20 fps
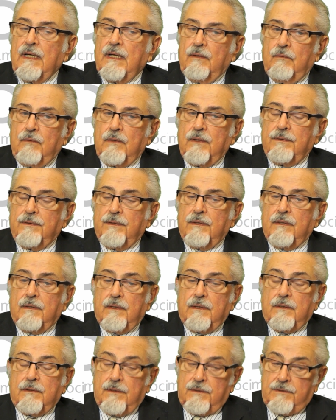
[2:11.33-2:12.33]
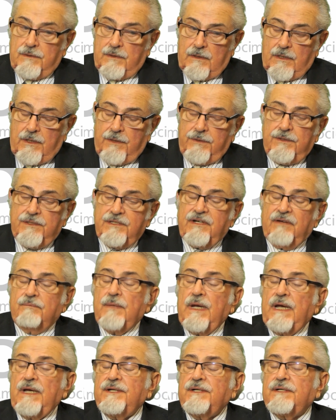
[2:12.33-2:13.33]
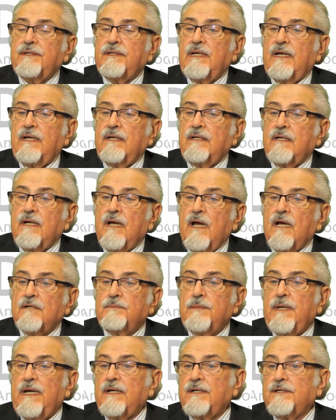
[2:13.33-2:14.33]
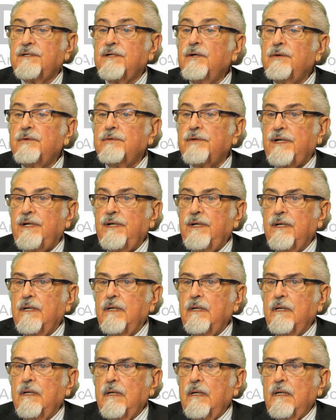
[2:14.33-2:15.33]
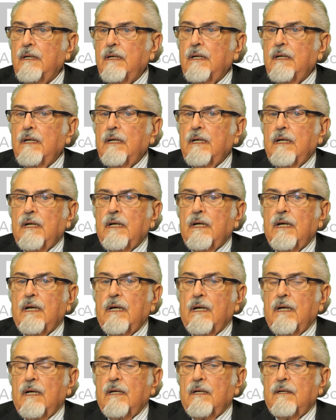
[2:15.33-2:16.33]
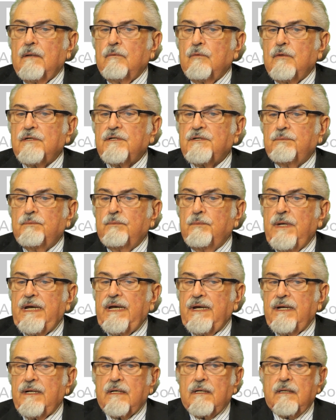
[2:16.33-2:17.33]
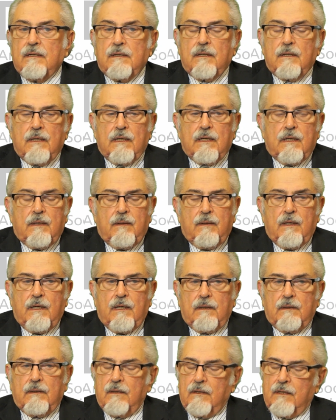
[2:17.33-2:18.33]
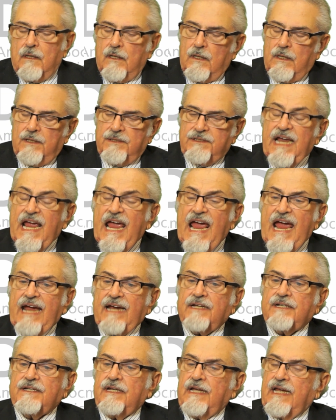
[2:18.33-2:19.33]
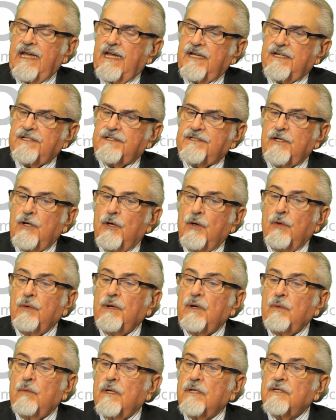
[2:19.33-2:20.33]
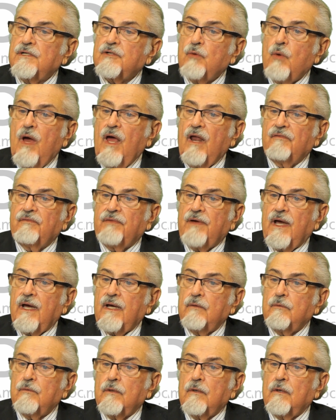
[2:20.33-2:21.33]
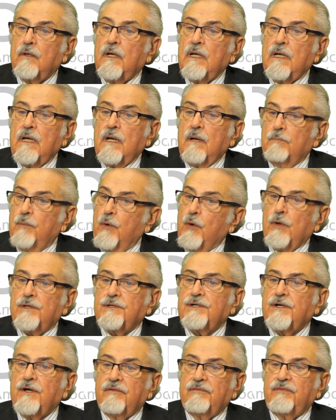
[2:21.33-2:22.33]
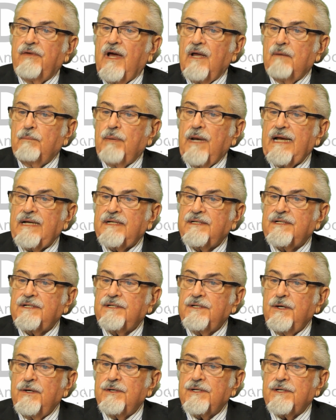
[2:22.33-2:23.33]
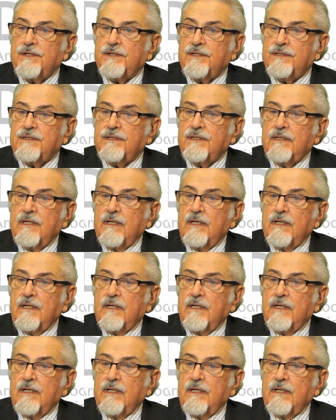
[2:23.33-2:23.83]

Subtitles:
Well, others have mentioned that cosmetic surgery was being attacked as the only ones qualified were board-certified plastic surgeons.